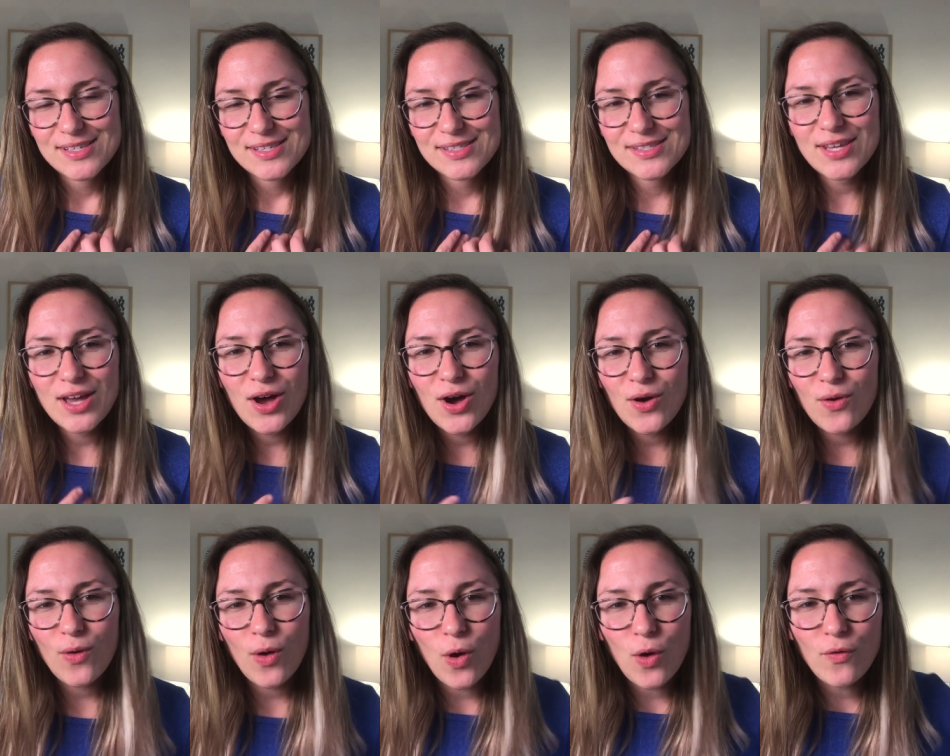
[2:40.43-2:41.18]

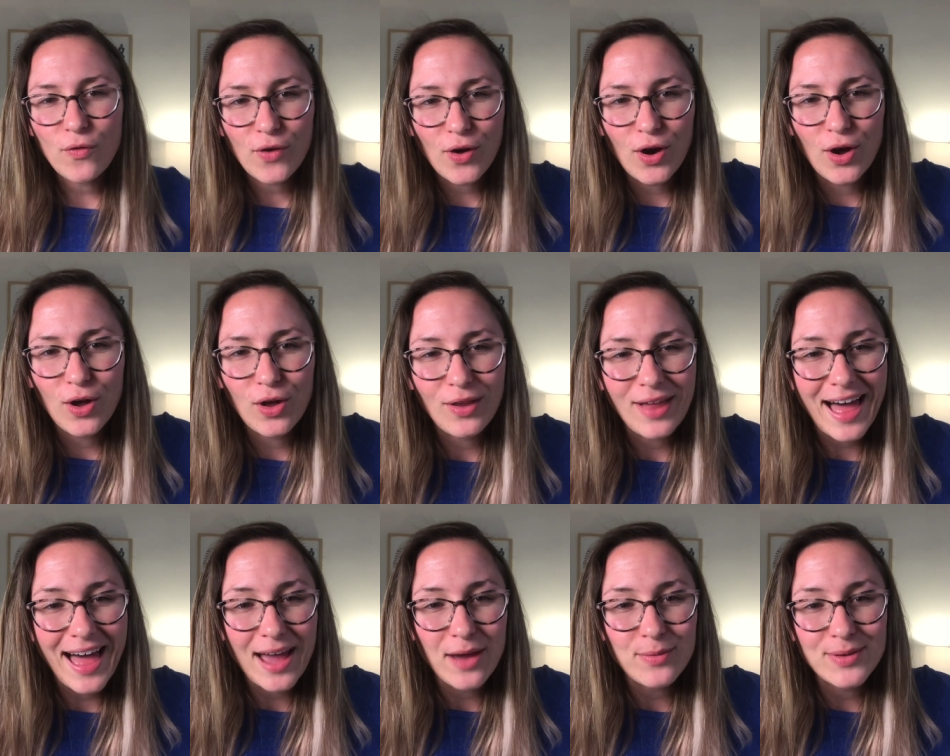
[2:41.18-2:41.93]
So
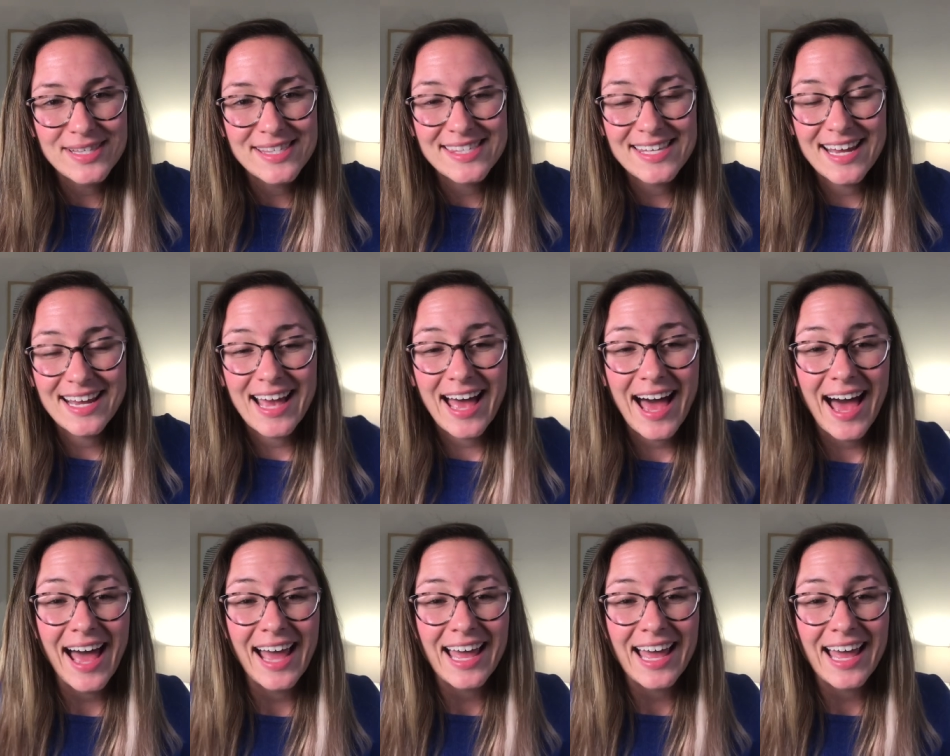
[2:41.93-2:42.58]
overall, I would say